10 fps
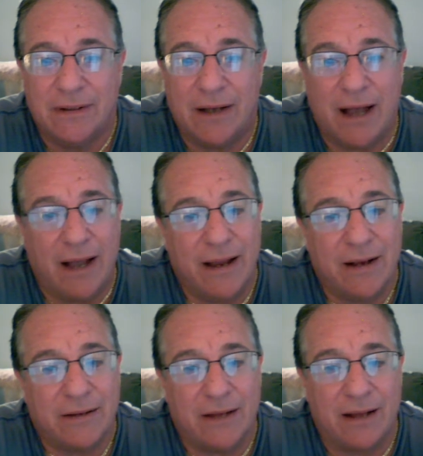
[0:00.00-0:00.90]

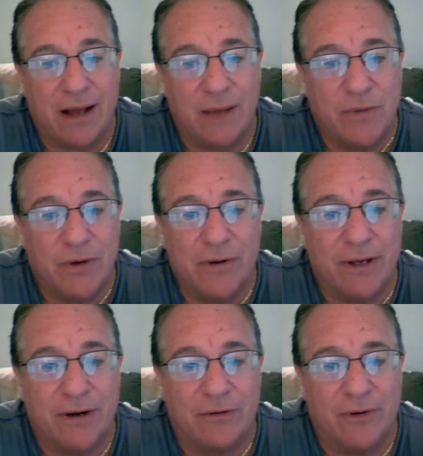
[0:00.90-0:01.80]
I'm doing
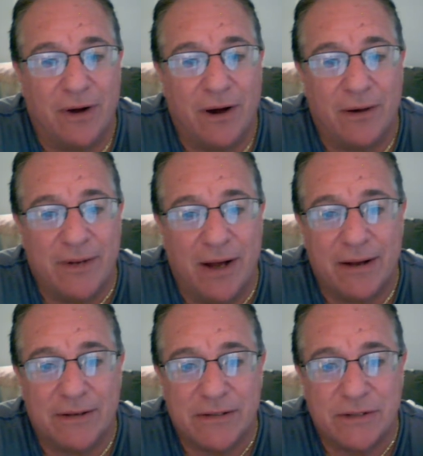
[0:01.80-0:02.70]
it overall, but now
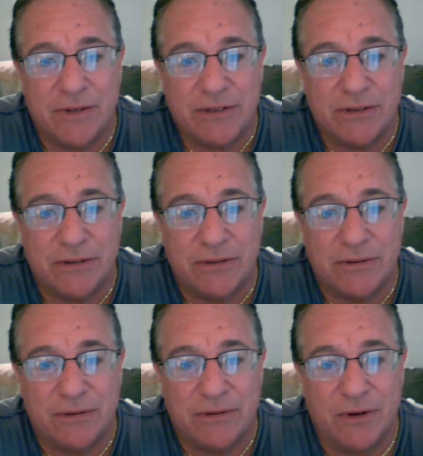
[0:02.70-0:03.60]
I got to switch
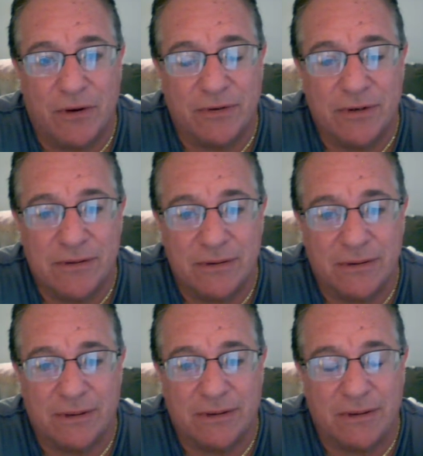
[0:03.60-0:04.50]
to over
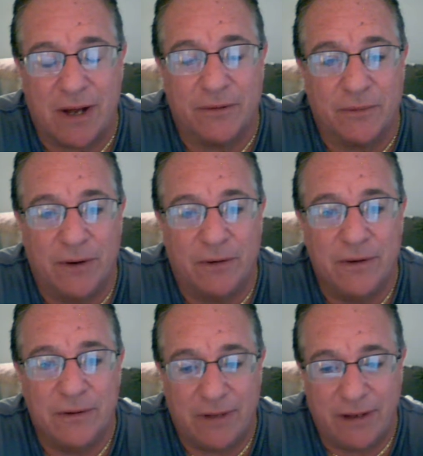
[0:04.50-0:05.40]
or on the
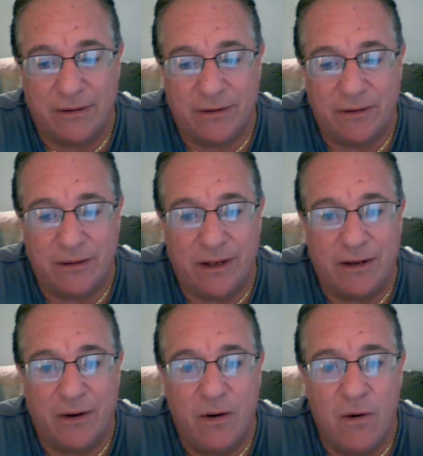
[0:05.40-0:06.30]
road and
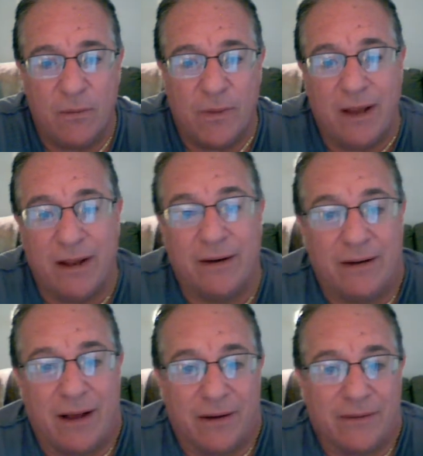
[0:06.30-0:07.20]
at home. And
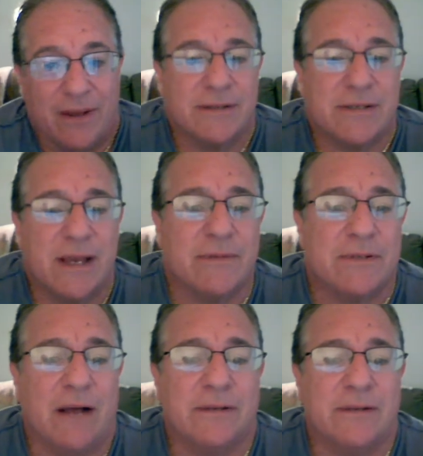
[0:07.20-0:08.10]
are they the same?
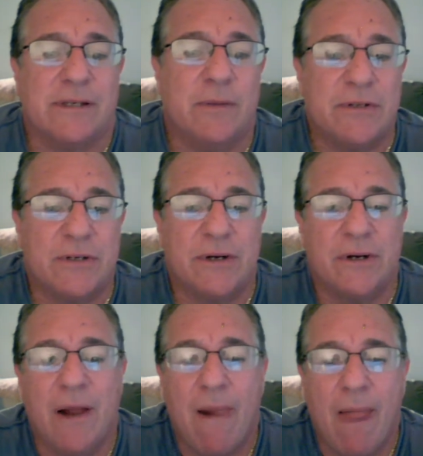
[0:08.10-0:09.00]
Because I'll see a
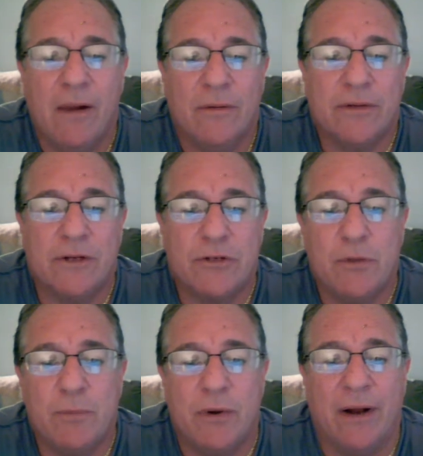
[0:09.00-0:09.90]
pitcher with a
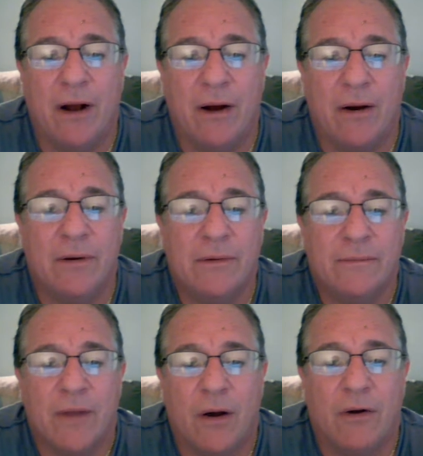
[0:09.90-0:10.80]
2.0
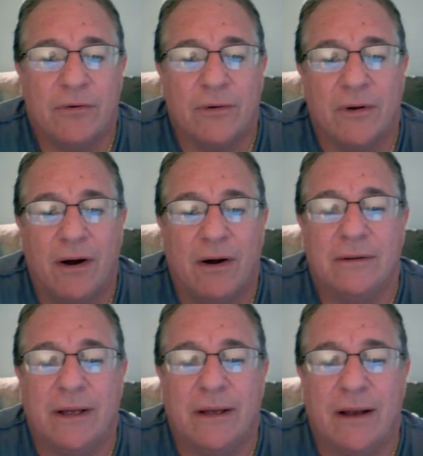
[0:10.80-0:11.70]

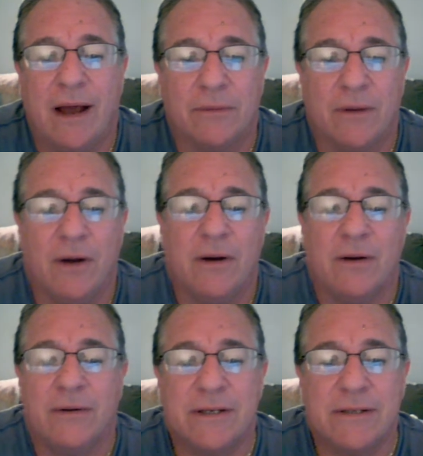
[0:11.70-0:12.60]
overall, and on the
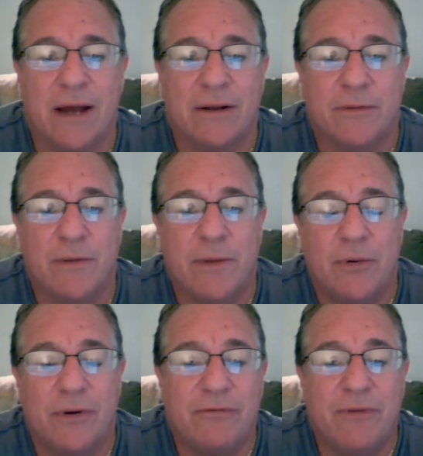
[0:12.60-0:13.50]
road he's got a
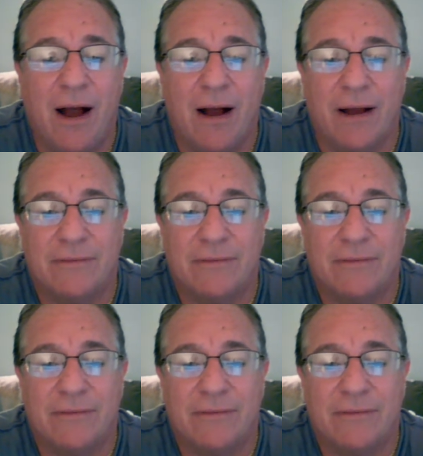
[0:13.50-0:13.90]
3.5.